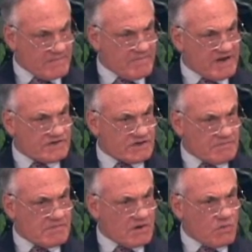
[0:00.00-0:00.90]
that made
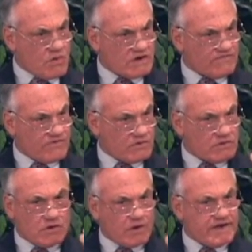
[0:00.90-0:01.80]
them a
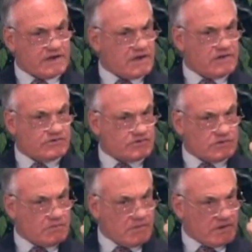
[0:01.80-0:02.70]
wonderful, great
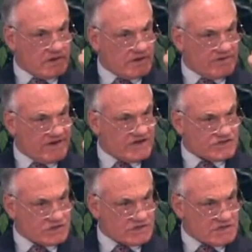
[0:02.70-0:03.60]

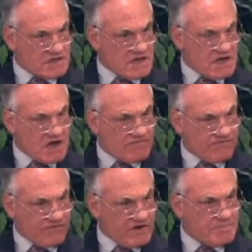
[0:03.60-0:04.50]
nation
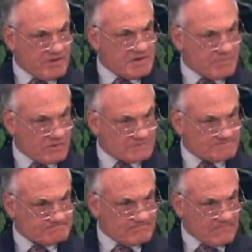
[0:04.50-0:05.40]
of free people.
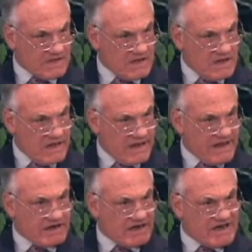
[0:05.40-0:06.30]

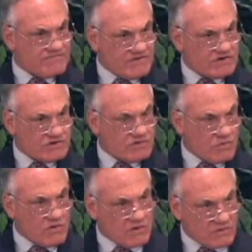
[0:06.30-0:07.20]
and an envy to
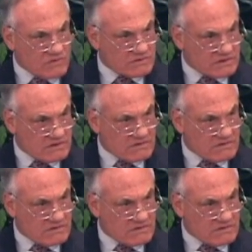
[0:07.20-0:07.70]
the world.